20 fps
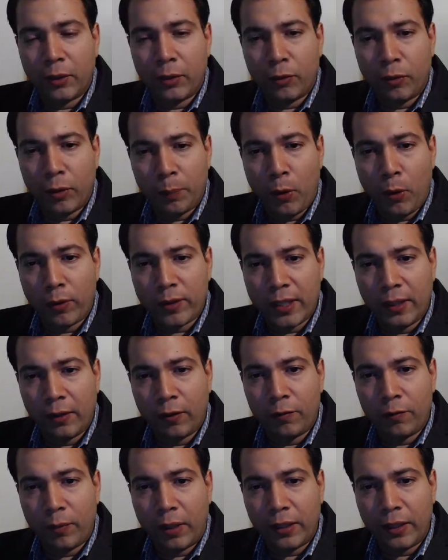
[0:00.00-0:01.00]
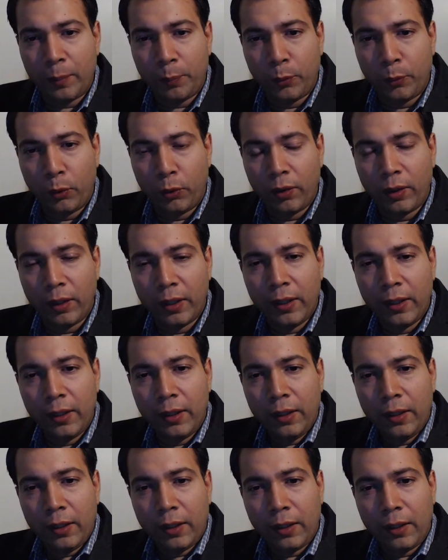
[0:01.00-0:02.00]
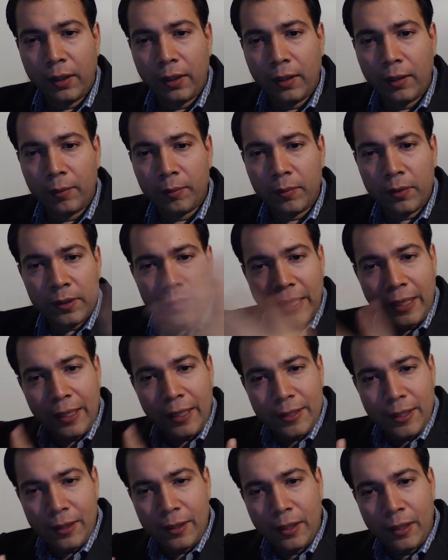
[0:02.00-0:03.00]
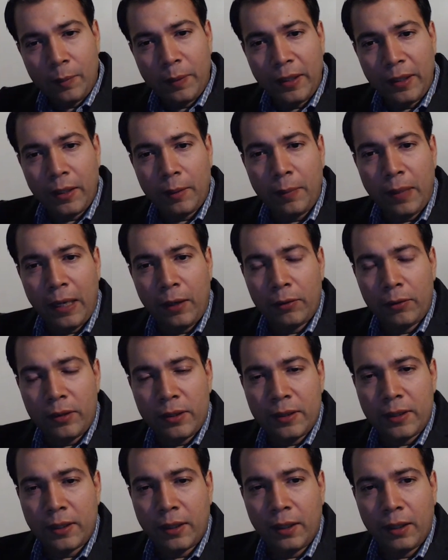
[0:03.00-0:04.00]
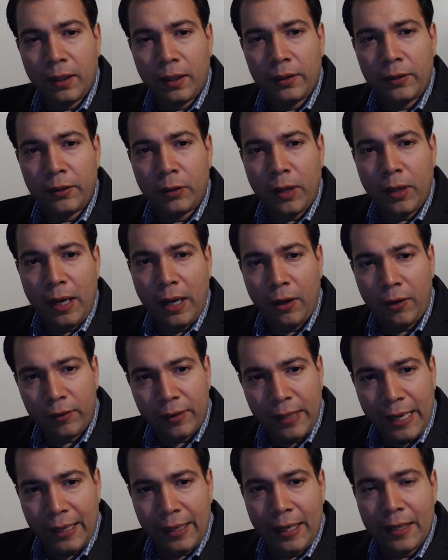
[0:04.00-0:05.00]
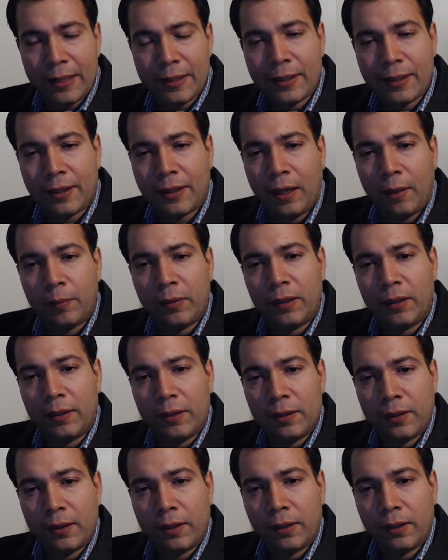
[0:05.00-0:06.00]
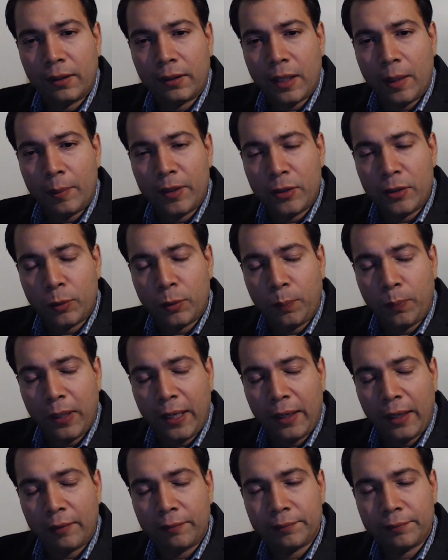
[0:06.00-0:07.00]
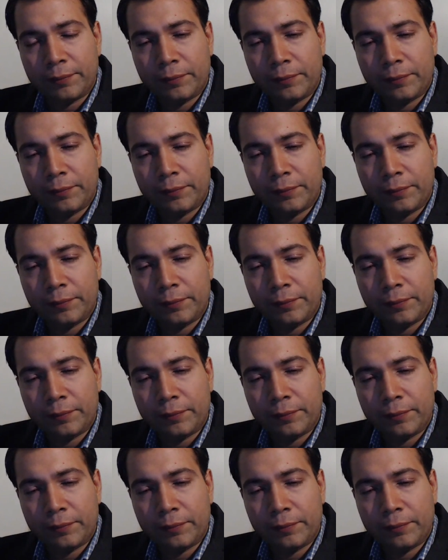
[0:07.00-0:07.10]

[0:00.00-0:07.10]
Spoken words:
reporting of Manipur. Tell us a little bit about how that has come into play.